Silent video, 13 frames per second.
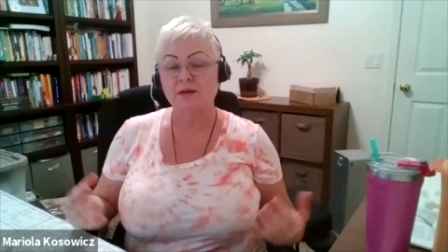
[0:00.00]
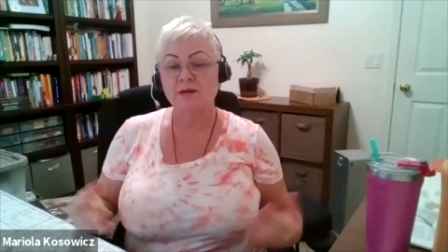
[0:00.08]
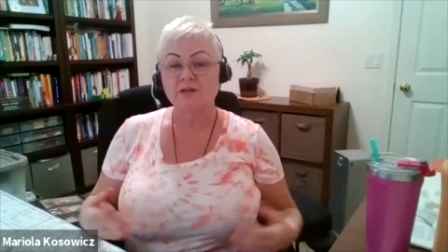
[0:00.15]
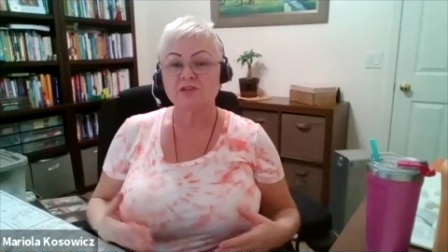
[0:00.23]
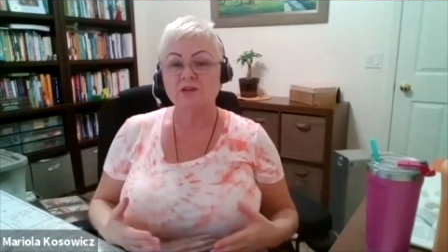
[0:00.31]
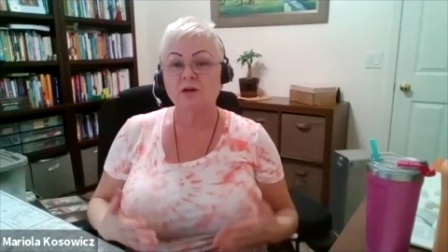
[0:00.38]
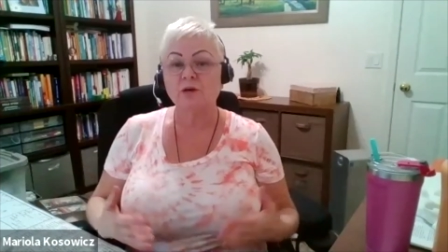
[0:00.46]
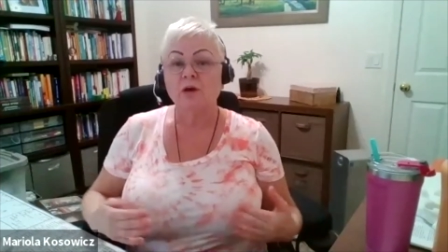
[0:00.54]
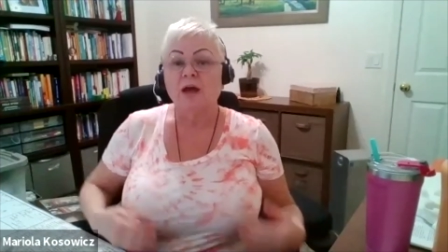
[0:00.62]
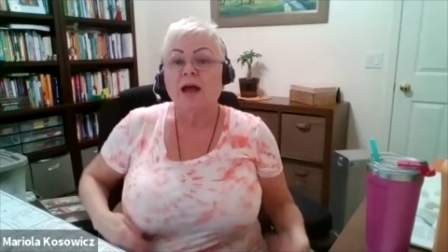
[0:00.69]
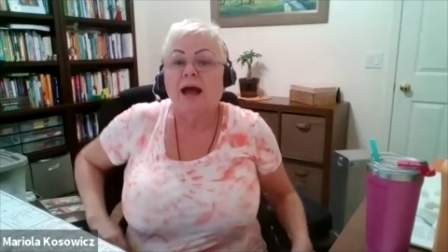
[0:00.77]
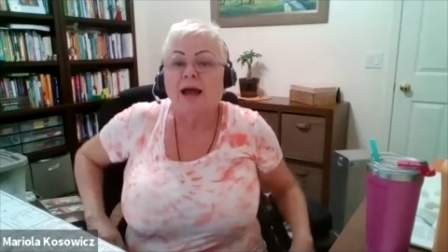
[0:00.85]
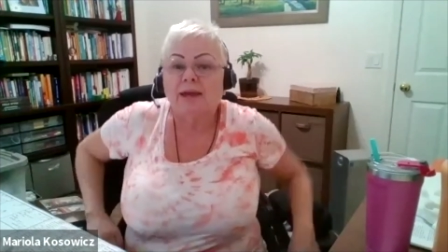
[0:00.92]
So
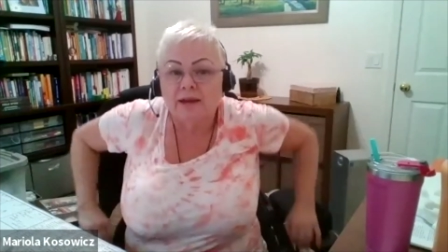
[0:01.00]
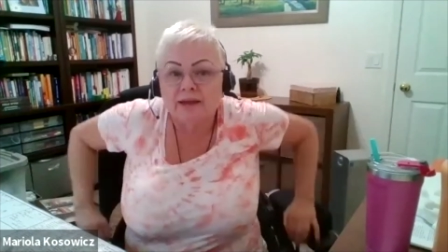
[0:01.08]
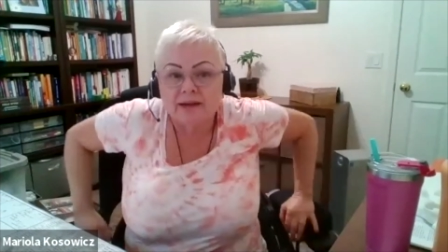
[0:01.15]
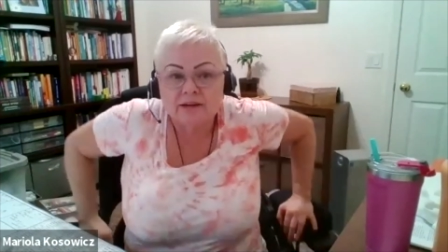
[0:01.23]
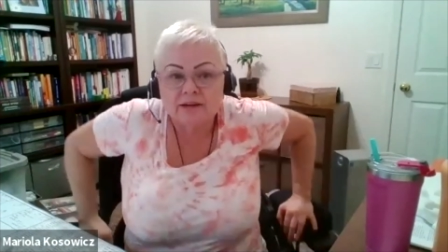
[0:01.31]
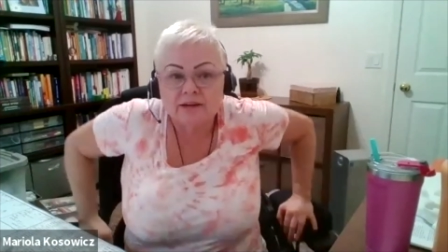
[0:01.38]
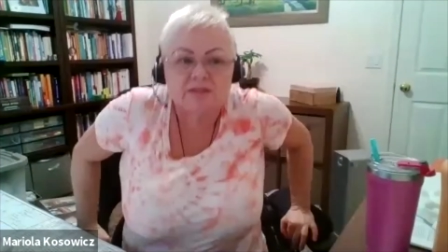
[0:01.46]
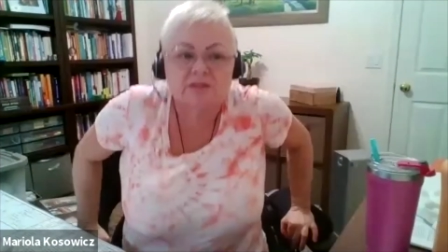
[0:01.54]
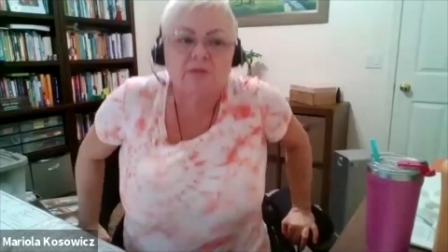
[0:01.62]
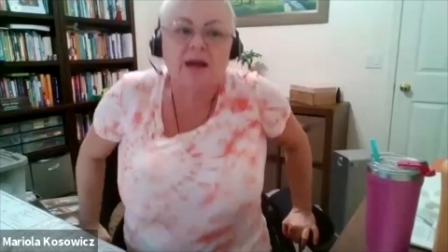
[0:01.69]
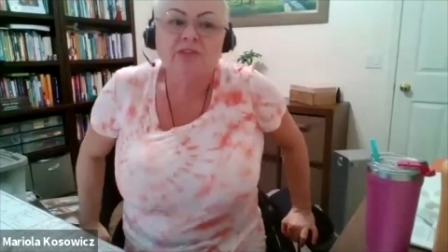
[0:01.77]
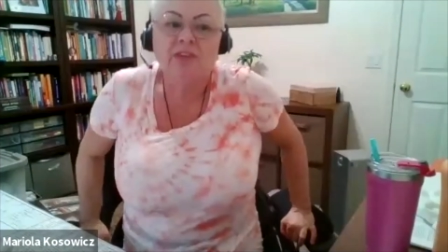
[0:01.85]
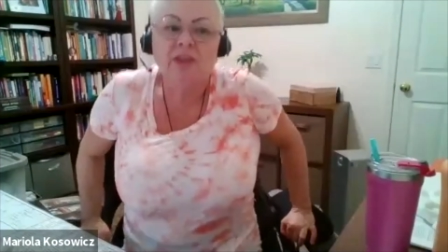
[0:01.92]
I learned this
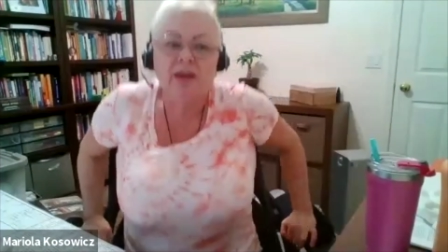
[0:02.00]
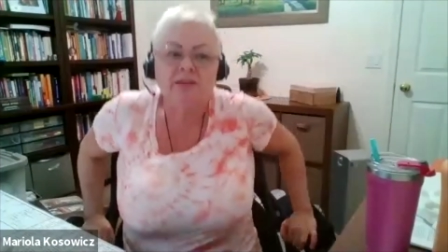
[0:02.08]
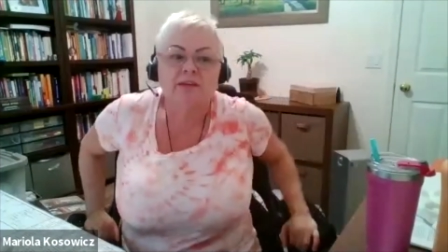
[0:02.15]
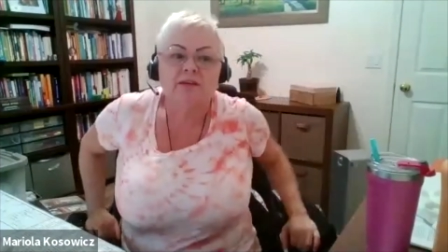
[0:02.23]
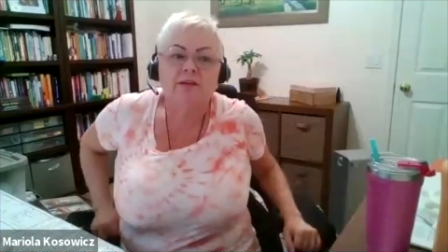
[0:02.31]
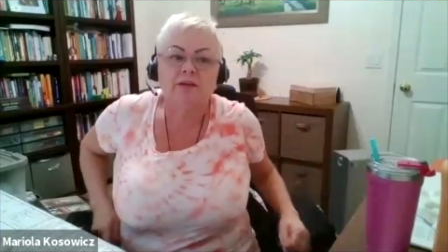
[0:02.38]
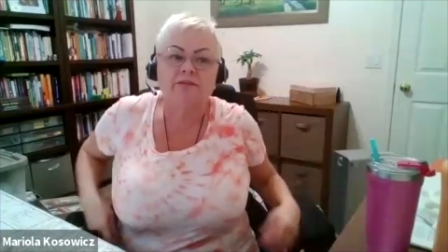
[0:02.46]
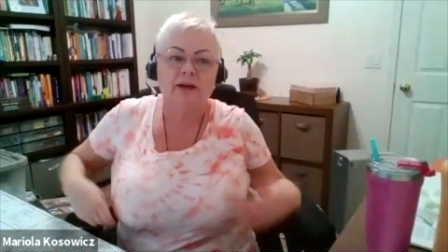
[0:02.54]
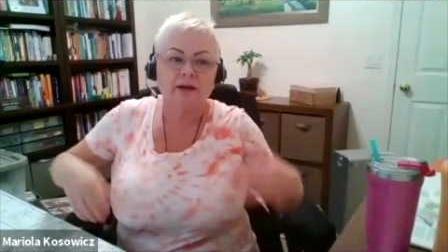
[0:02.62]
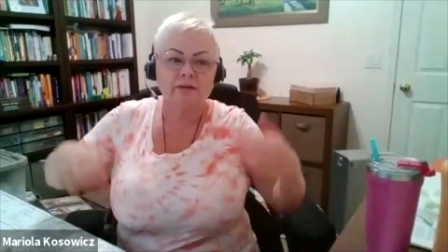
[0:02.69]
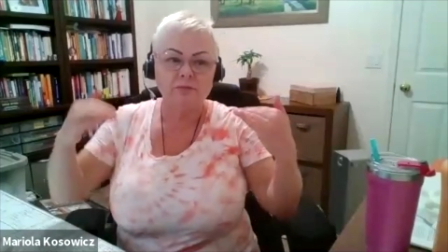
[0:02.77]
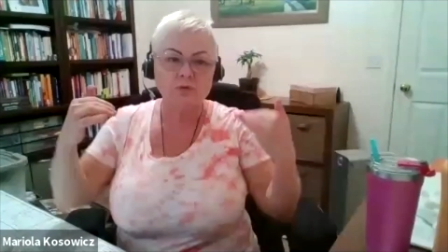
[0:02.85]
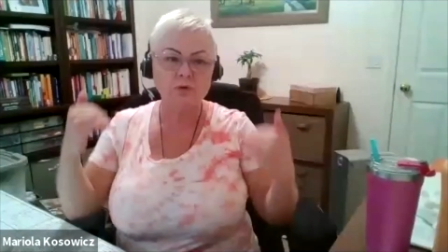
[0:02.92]
one, that if
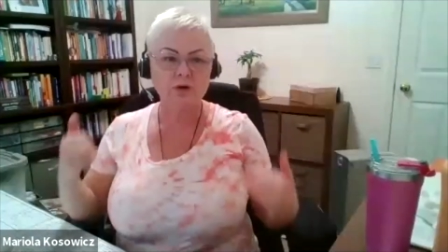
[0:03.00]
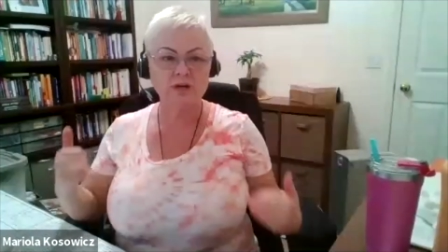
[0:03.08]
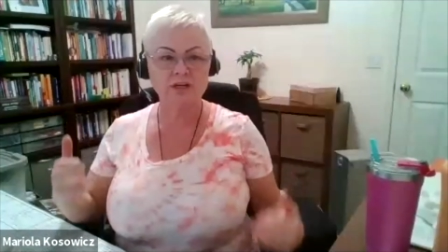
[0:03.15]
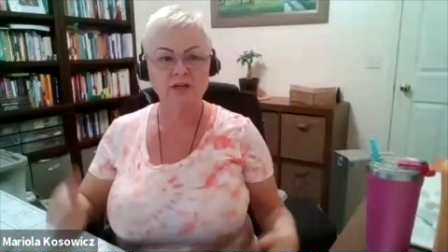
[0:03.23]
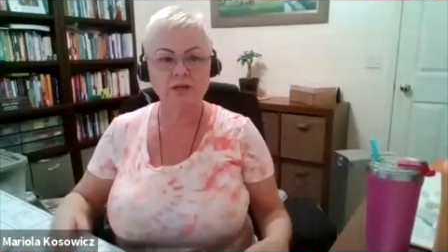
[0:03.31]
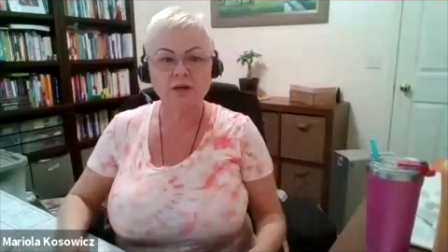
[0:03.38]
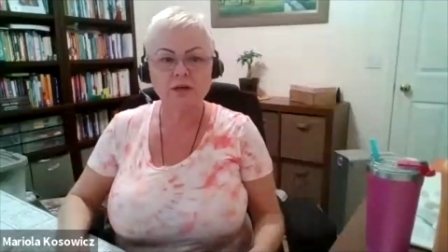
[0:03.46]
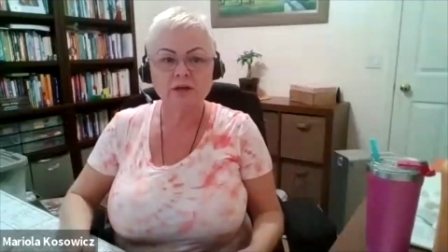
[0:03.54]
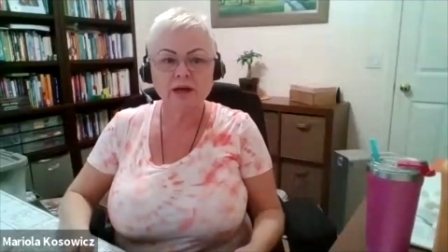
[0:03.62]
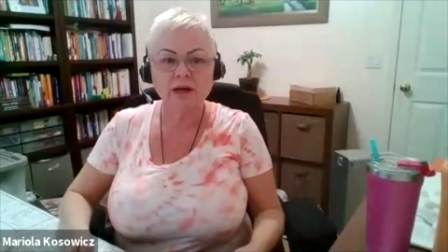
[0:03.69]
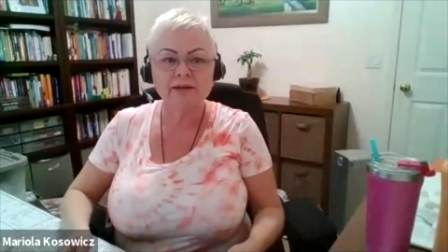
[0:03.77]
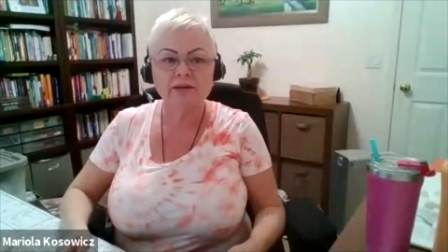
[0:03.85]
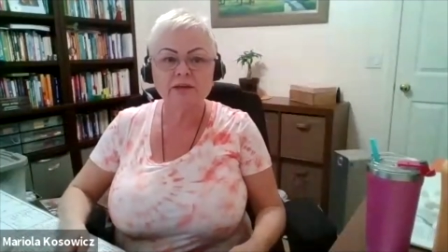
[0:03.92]
I'm working,
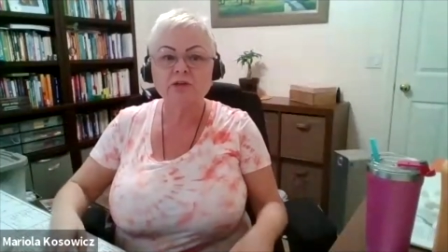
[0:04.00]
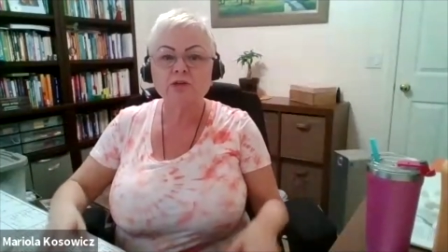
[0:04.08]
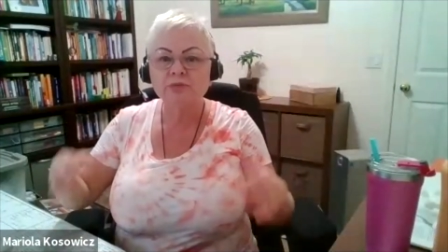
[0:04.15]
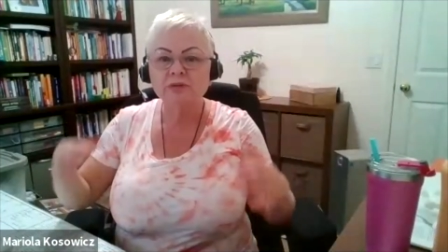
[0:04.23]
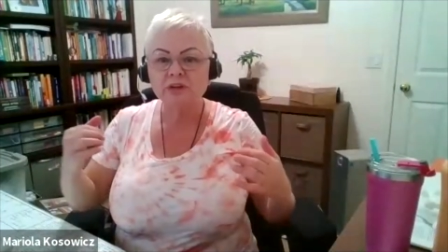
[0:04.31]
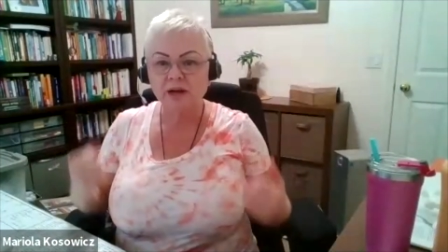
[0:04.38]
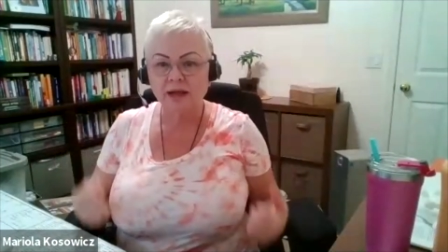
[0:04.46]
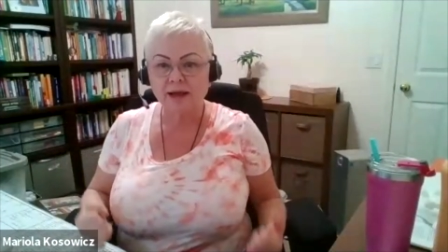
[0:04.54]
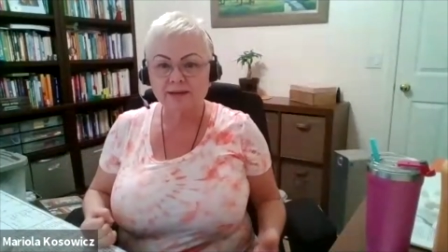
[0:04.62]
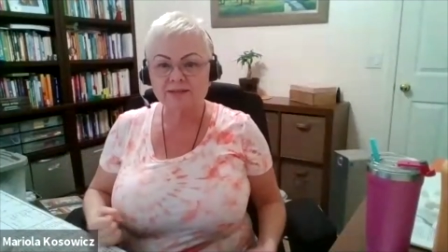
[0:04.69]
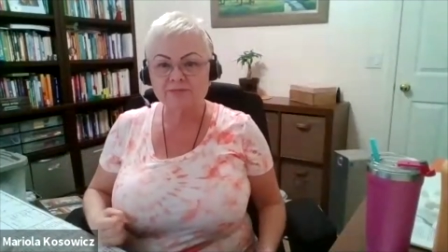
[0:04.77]
I need to be relaxed.